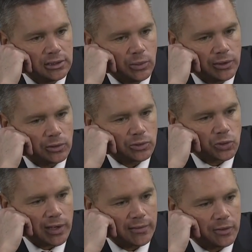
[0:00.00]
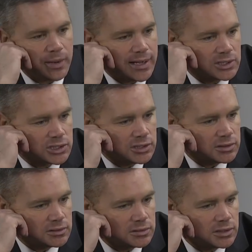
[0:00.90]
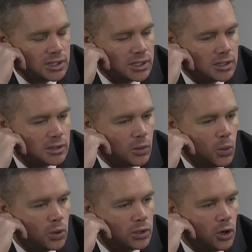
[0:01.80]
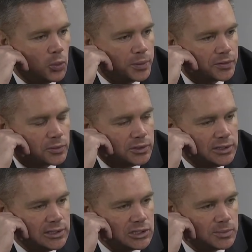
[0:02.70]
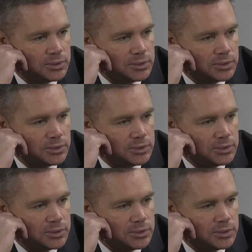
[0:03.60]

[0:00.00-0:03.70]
whether it was around the basket or open threes.